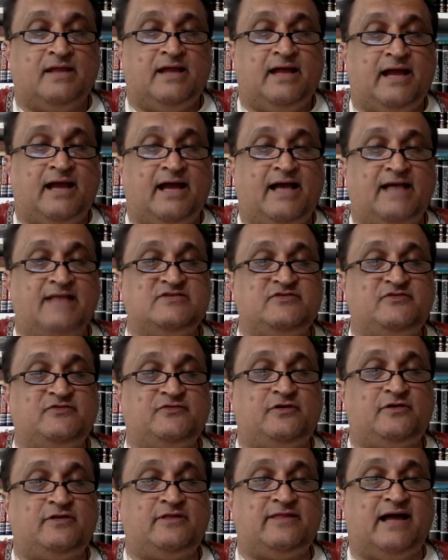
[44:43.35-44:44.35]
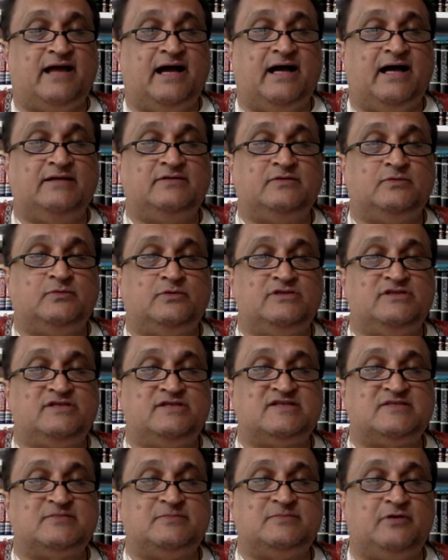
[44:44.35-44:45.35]
As for that which
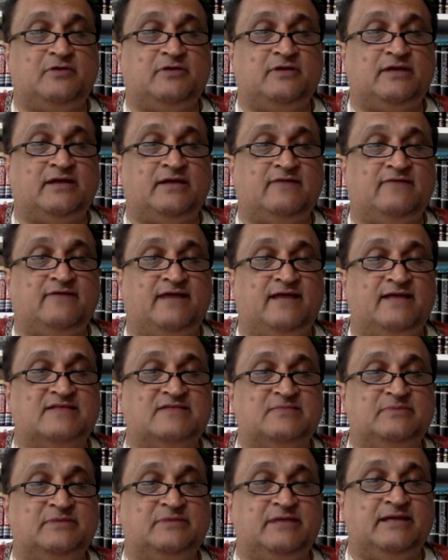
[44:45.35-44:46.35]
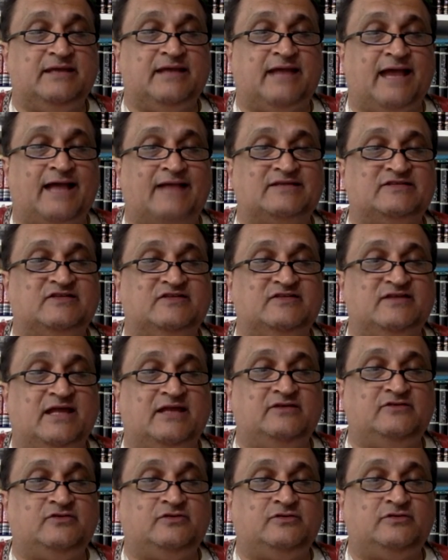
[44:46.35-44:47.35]
is spoken of as being
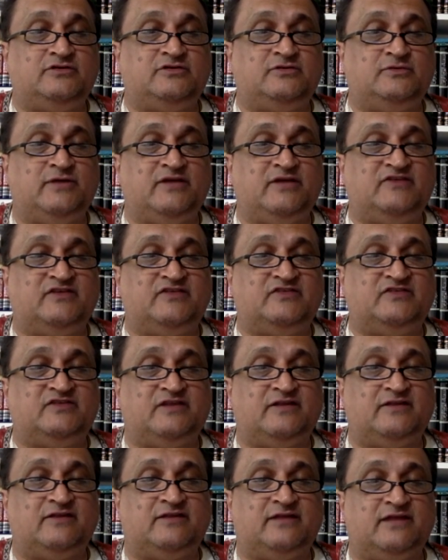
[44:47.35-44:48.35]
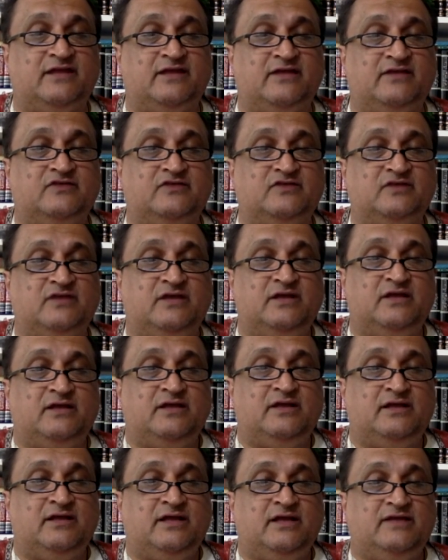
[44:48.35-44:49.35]
accidental to existing things,
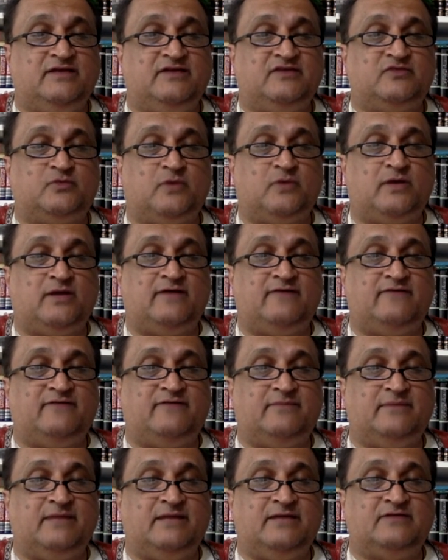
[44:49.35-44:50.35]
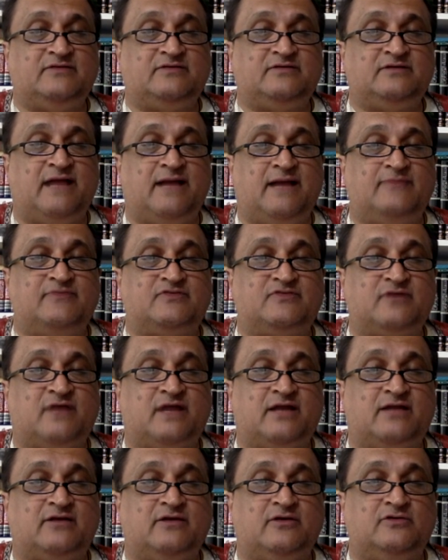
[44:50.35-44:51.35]
it is one of the mental
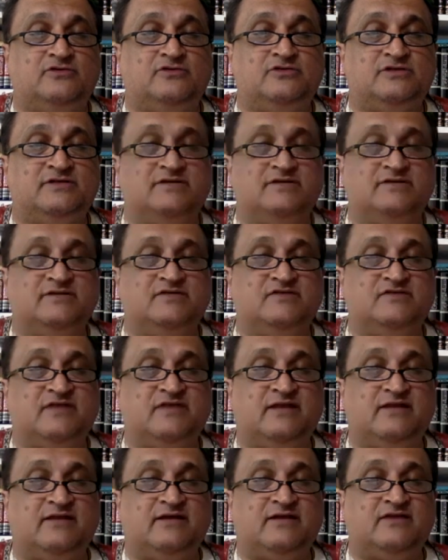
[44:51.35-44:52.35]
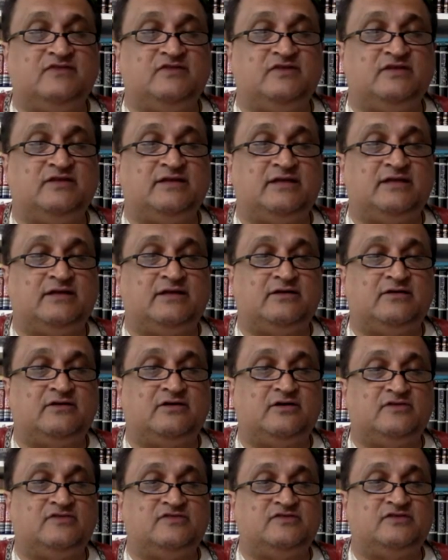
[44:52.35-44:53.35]
abstract notions, and thus it cannot
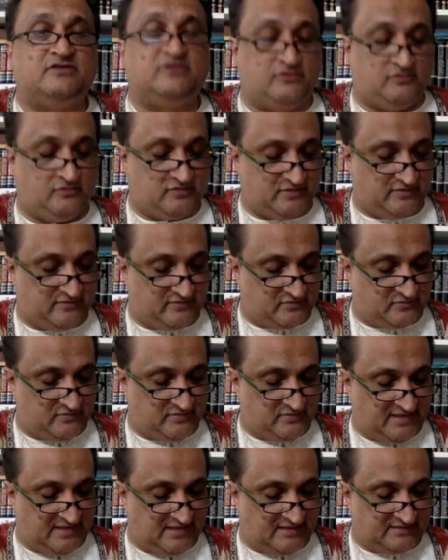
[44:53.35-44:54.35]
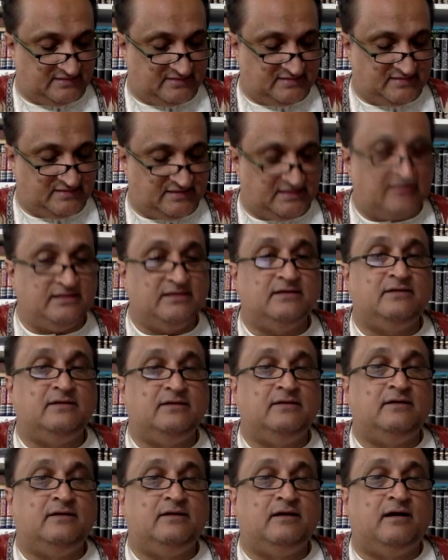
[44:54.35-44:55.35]
constitute the reality
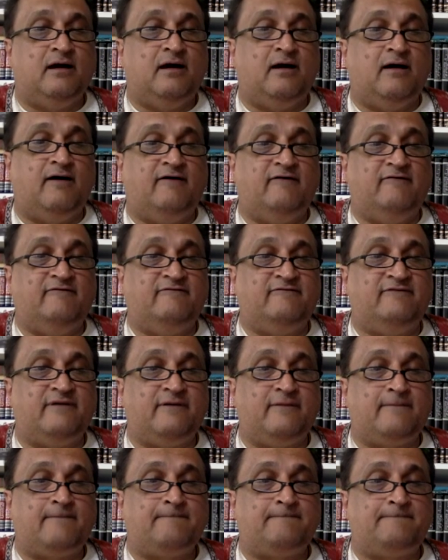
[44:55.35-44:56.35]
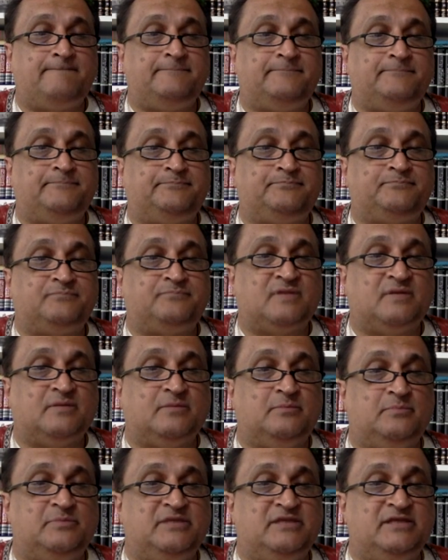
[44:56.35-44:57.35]
of
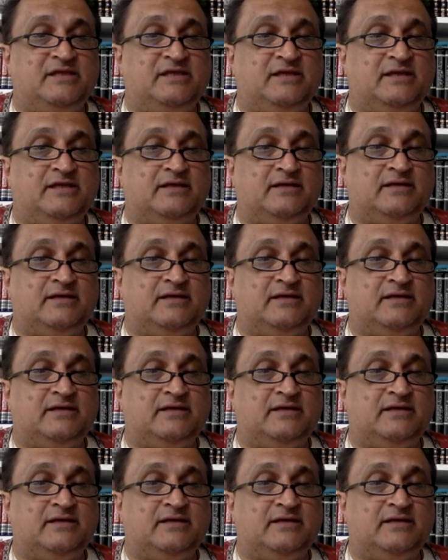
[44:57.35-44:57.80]
being.